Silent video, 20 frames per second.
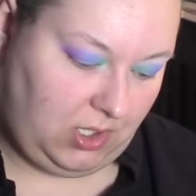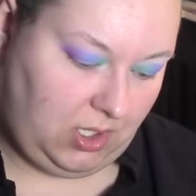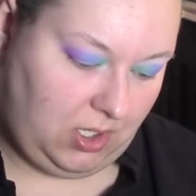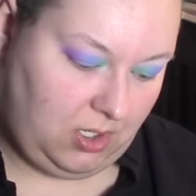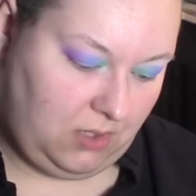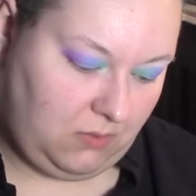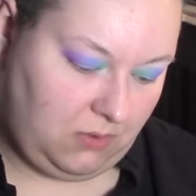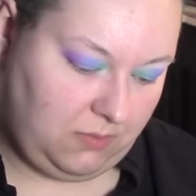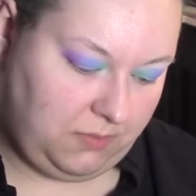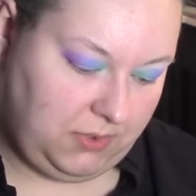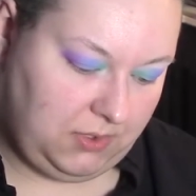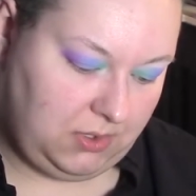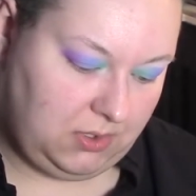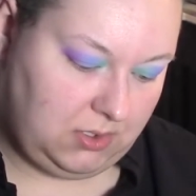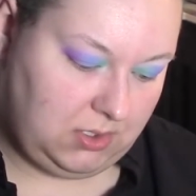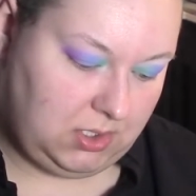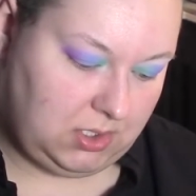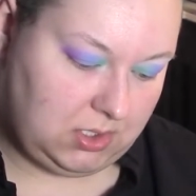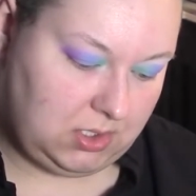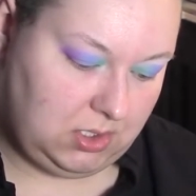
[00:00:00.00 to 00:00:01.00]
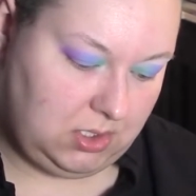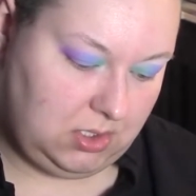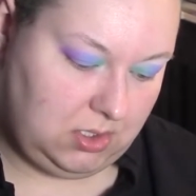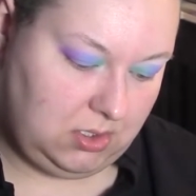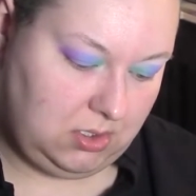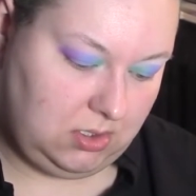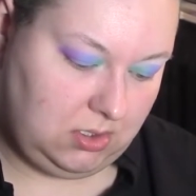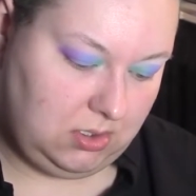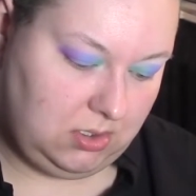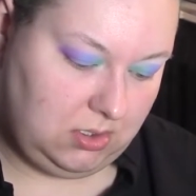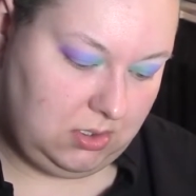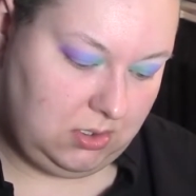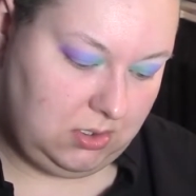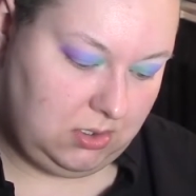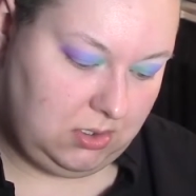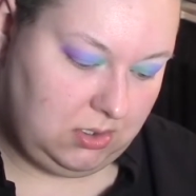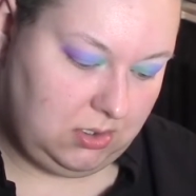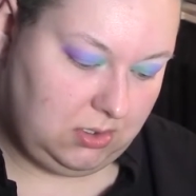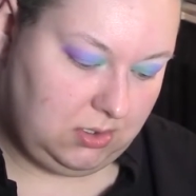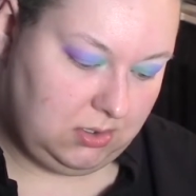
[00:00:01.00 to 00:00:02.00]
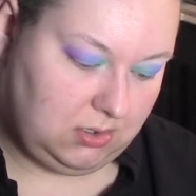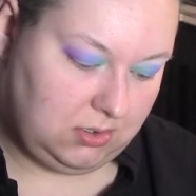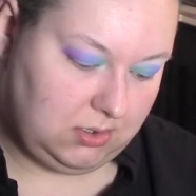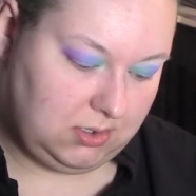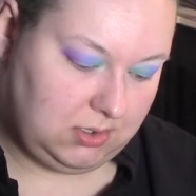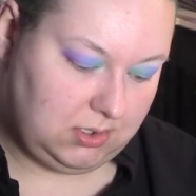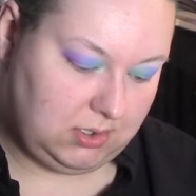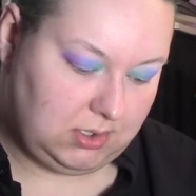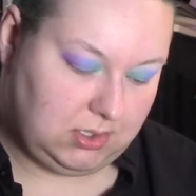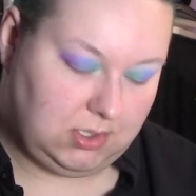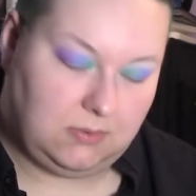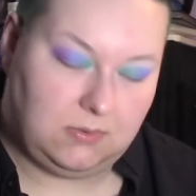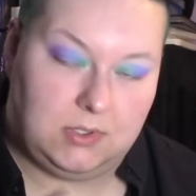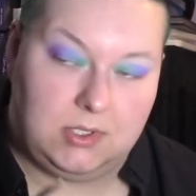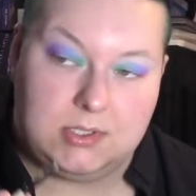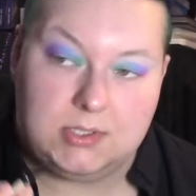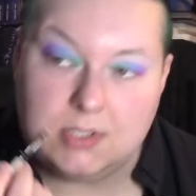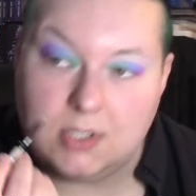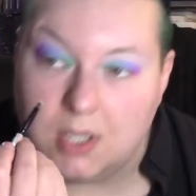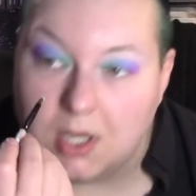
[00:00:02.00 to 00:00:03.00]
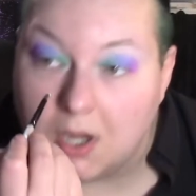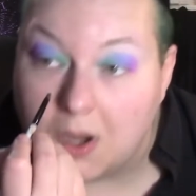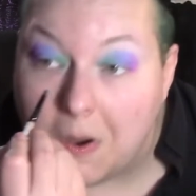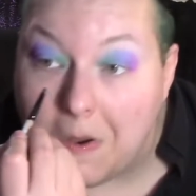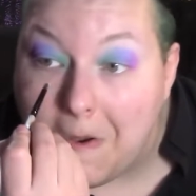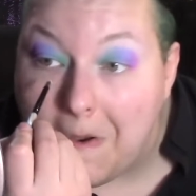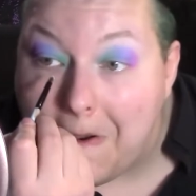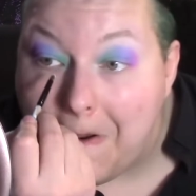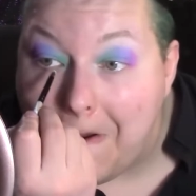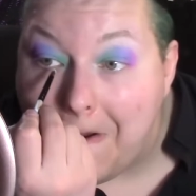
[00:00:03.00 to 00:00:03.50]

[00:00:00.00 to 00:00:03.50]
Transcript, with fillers: kind of want to put this on just to see what it's like.